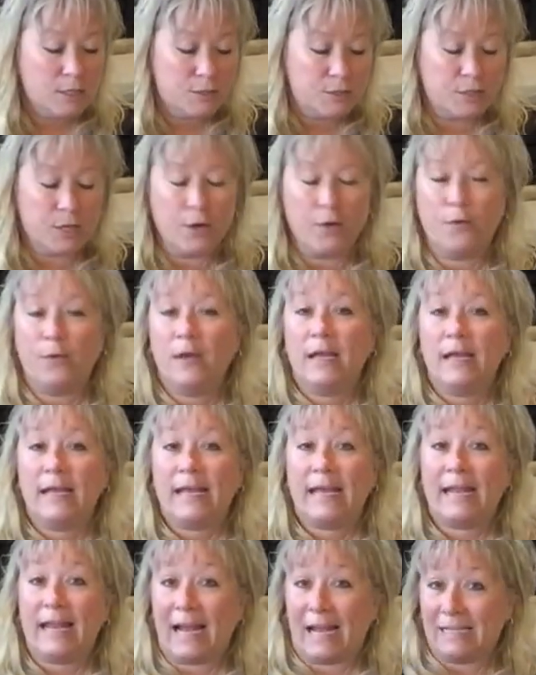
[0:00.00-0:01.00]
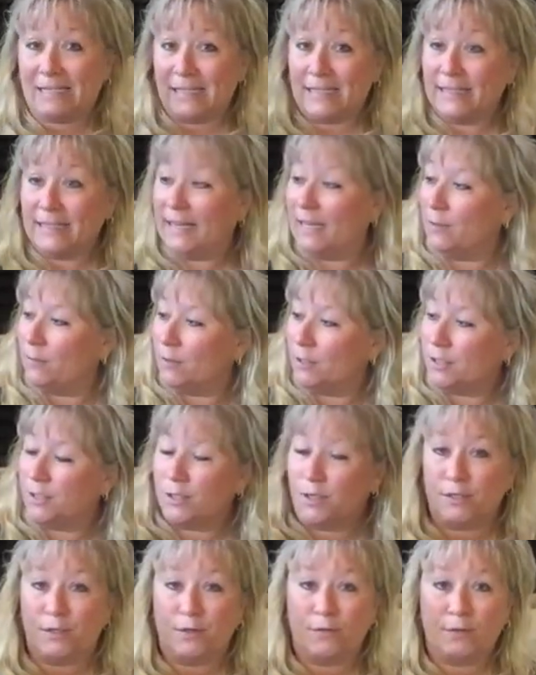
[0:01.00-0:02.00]
So it has a lid, which is
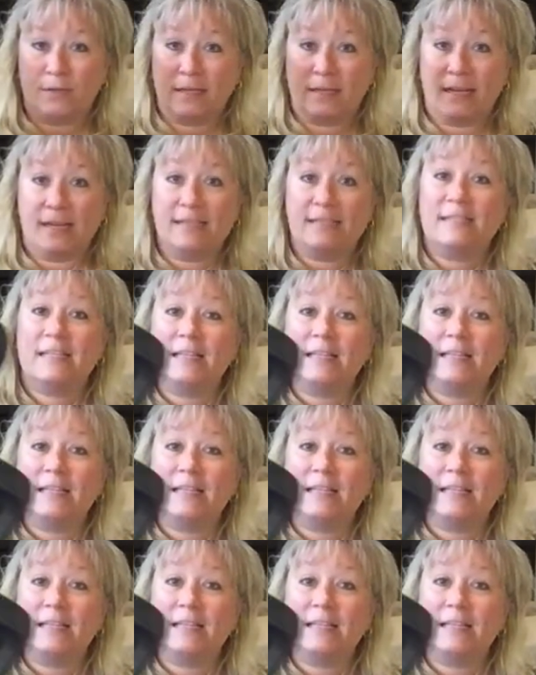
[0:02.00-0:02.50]
also really nice.